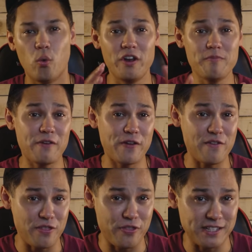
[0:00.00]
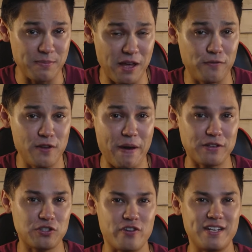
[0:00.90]
One of my favorite things about the
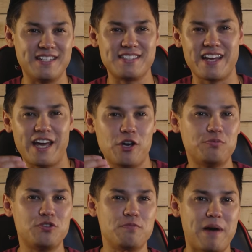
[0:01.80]
Flipout Screen is that it helps you